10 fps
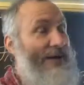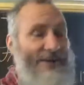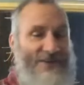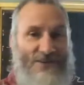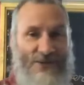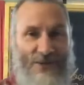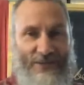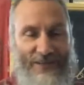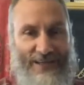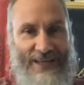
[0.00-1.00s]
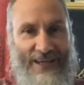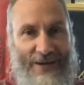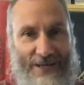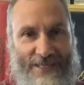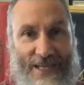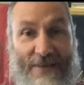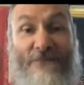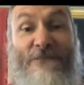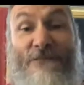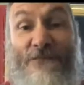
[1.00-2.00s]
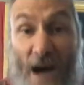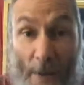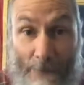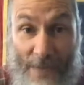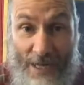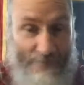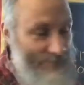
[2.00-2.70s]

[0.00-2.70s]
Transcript: years old, he always said thumb.